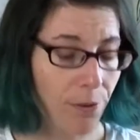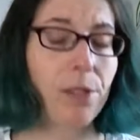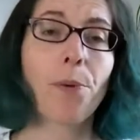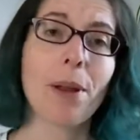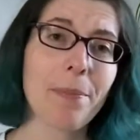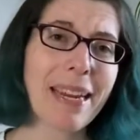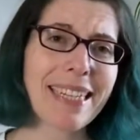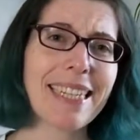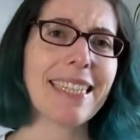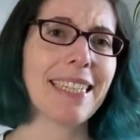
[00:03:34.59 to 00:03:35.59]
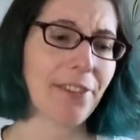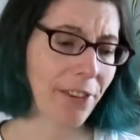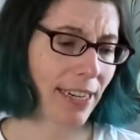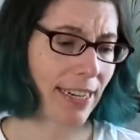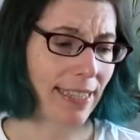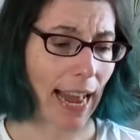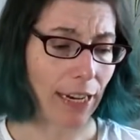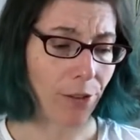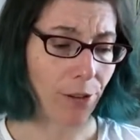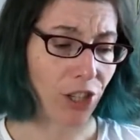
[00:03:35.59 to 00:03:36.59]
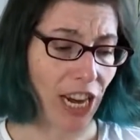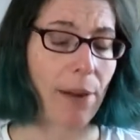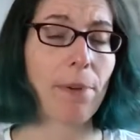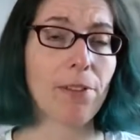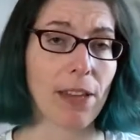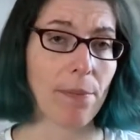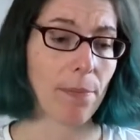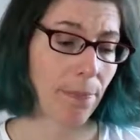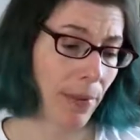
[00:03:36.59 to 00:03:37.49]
So what makes these different is the actual shape of them.